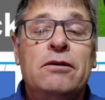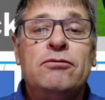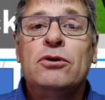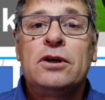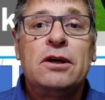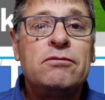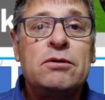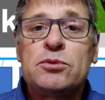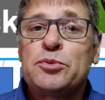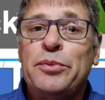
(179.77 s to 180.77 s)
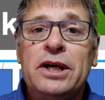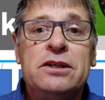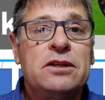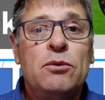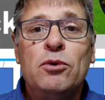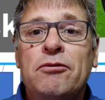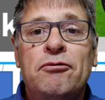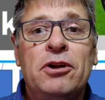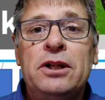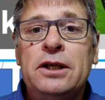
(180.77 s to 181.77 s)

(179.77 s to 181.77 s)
if you give them space, they fill